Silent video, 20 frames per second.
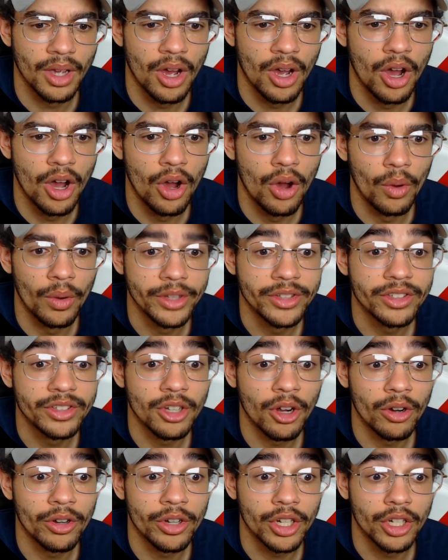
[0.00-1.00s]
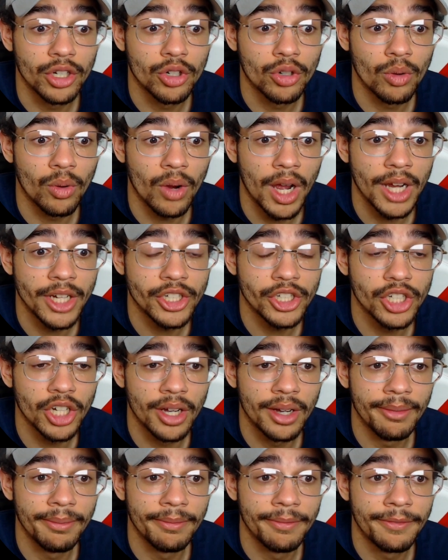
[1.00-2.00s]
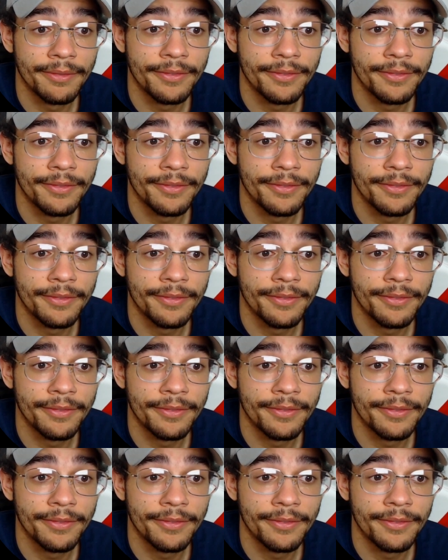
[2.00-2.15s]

Oh, it's starting to crush him.